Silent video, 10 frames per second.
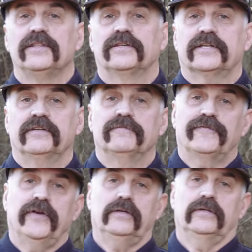the
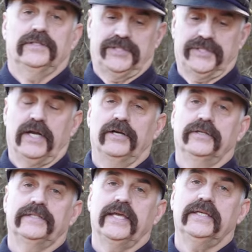Confederates
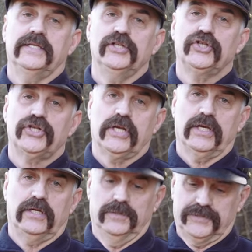started taking
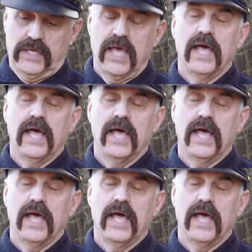shells,